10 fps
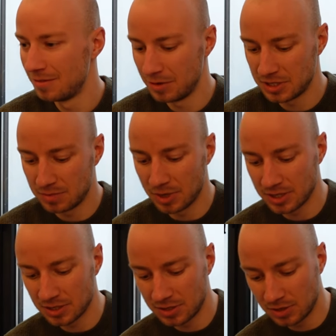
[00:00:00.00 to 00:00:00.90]

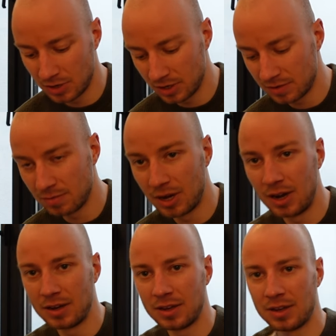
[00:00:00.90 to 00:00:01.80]
it so that
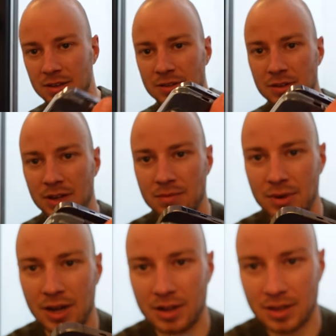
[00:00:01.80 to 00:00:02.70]
Mahad
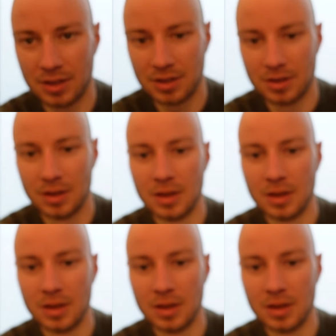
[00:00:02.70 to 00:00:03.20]
can